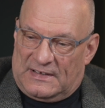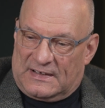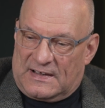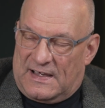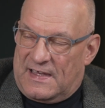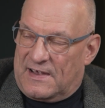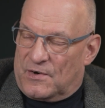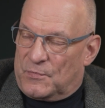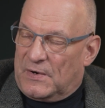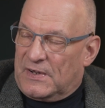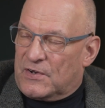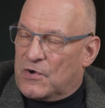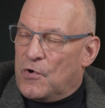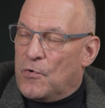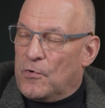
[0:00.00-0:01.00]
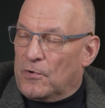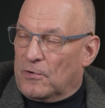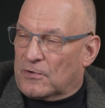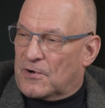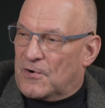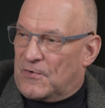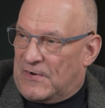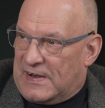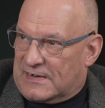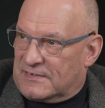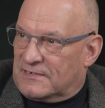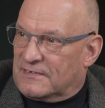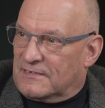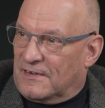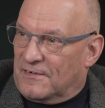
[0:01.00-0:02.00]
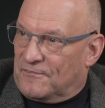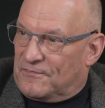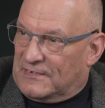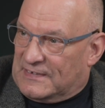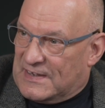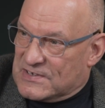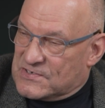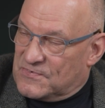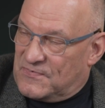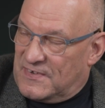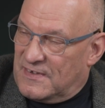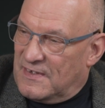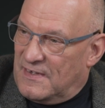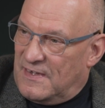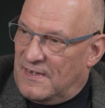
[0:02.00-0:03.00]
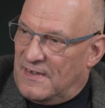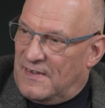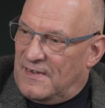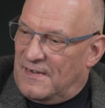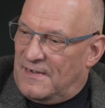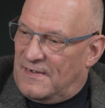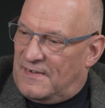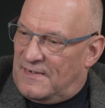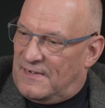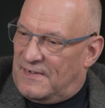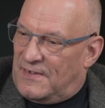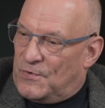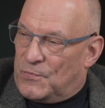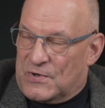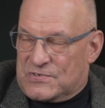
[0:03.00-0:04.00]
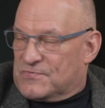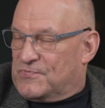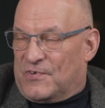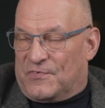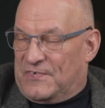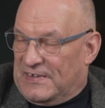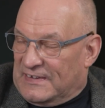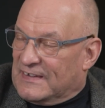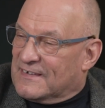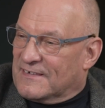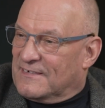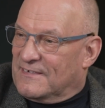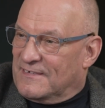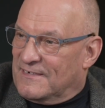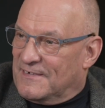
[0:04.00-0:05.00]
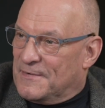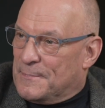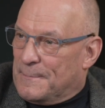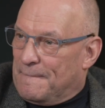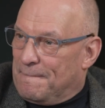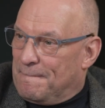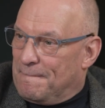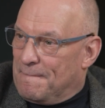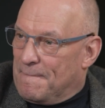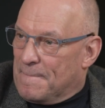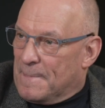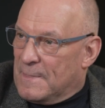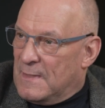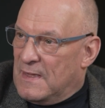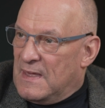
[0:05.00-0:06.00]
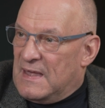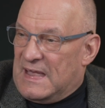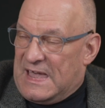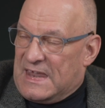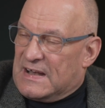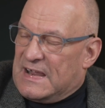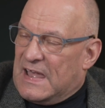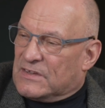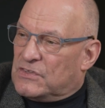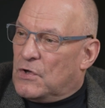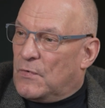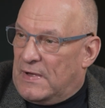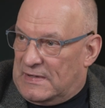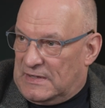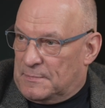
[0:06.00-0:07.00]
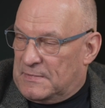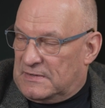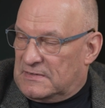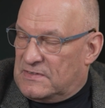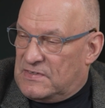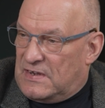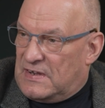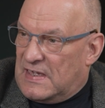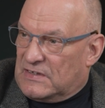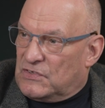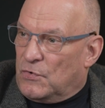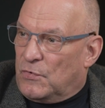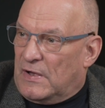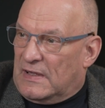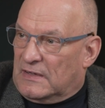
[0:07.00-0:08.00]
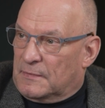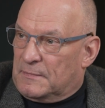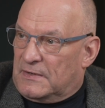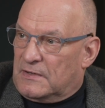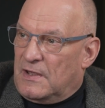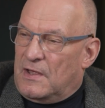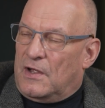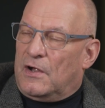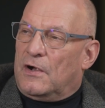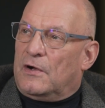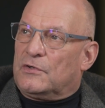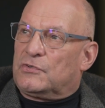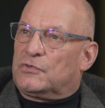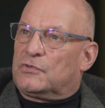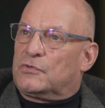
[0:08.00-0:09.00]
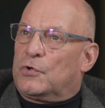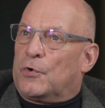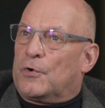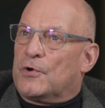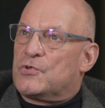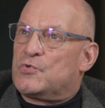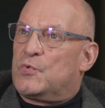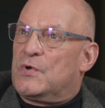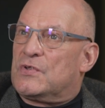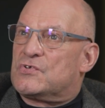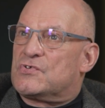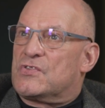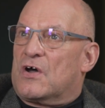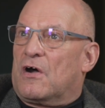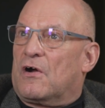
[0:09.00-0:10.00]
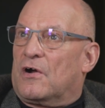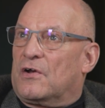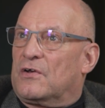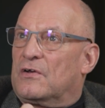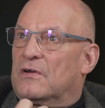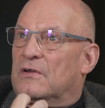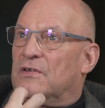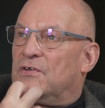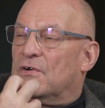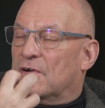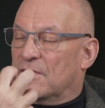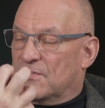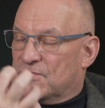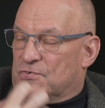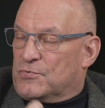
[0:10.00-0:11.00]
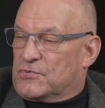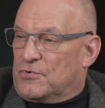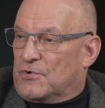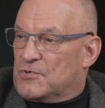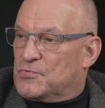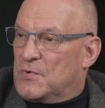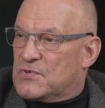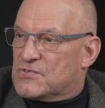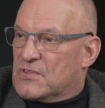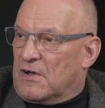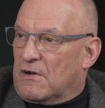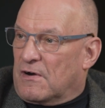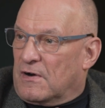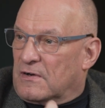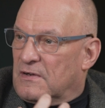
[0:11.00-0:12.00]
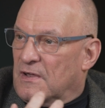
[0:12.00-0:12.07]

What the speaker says: like I had a really cool, correct philosophy, it wasn't fulfilling. And it had no element. It had no element towards which the heart yearns, towards which the heart